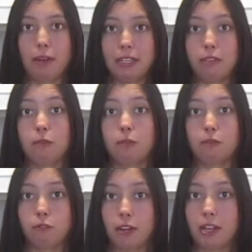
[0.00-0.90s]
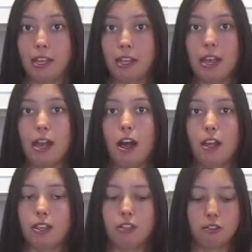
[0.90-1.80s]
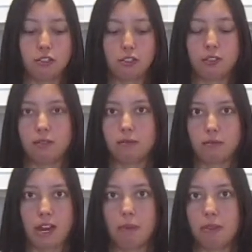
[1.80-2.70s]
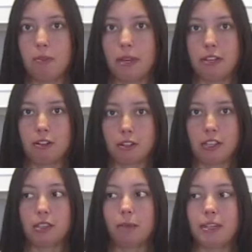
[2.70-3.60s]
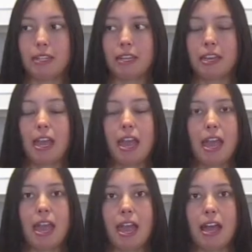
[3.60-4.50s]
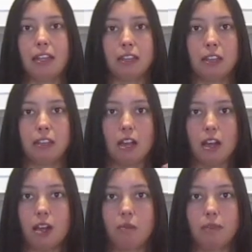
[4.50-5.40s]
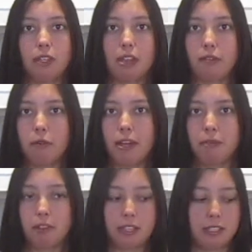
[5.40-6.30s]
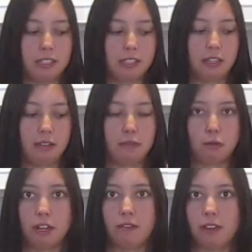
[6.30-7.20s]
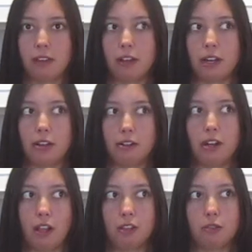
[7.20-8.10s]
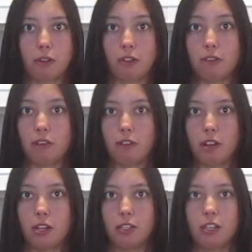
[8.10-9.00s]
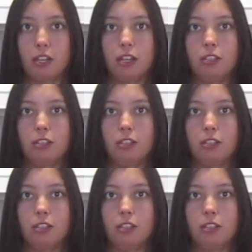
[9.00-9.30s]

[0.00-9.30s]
It is free. All you have to do is just tap the button or click the button, and the giveaway will consist of $100 worth of gift cards.